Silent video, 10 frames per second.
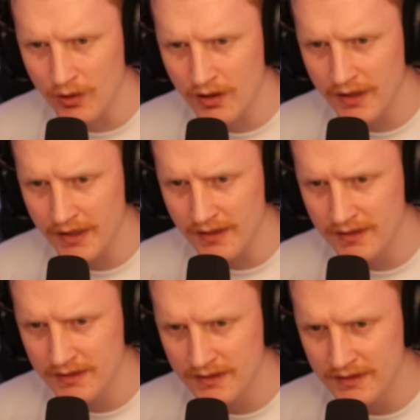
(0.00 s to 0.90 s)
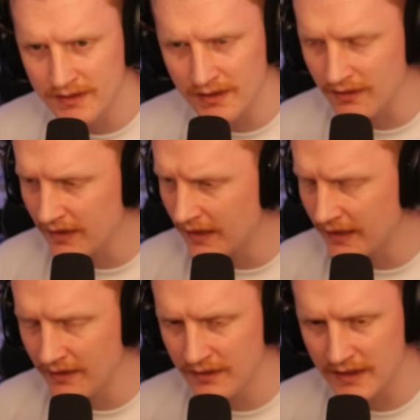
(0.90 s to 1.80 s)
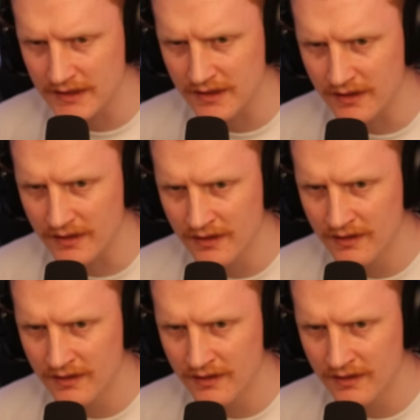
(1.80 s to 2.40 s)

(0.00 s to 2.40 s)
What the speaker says: Right. Okay, that's good.